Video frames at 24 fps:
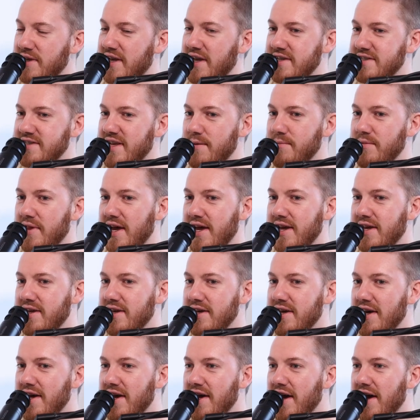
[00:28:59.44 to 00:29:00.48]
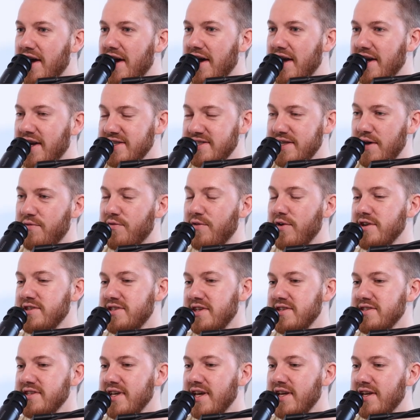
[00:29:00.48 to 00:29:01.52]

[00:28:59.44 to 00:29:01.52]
because I'm like, because at first I was